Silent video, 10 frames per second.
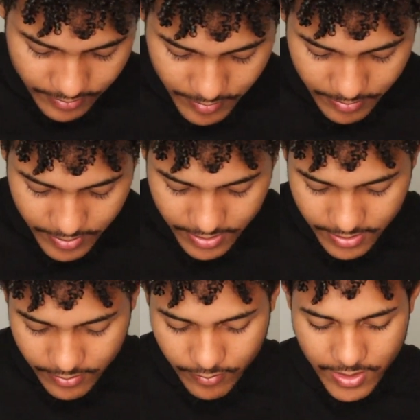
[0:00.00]
is maybe
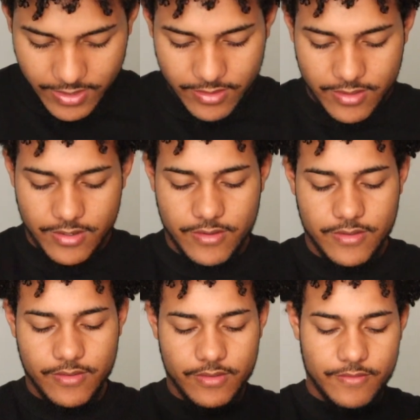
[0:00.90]
get the waist
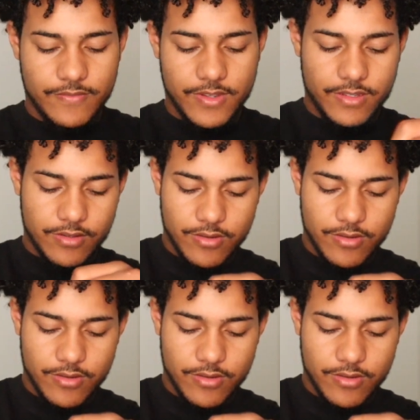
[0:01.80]
fixed